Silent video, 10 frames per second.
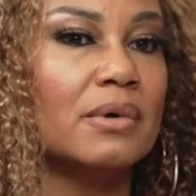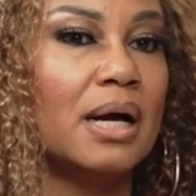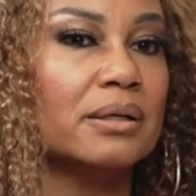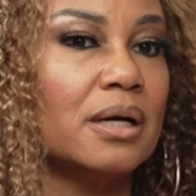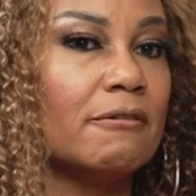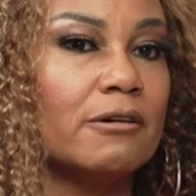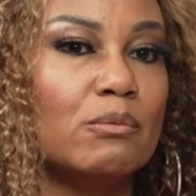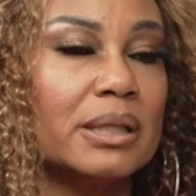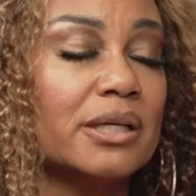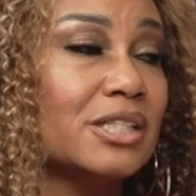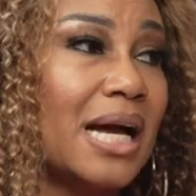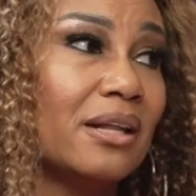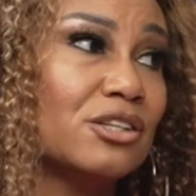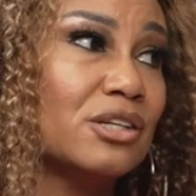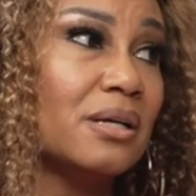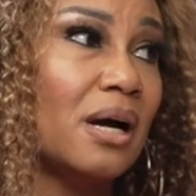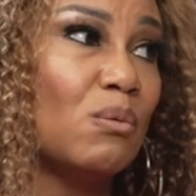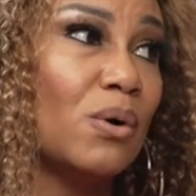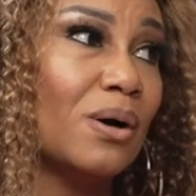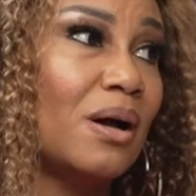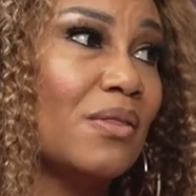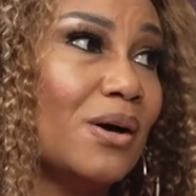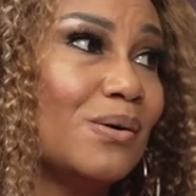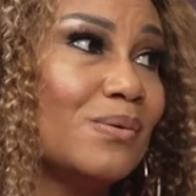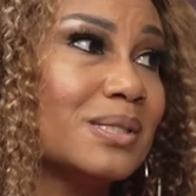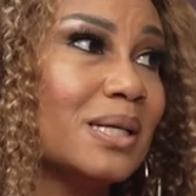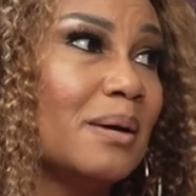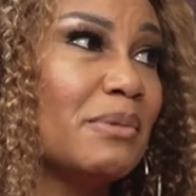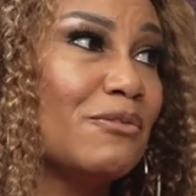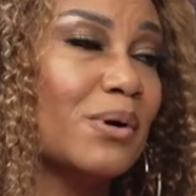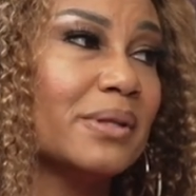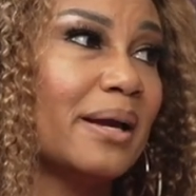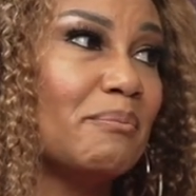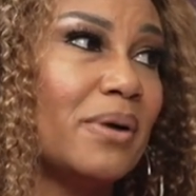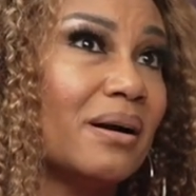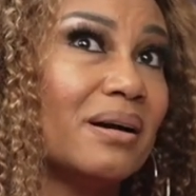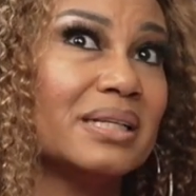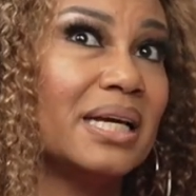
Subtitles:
uncover what their challenges are, work on those before they embark on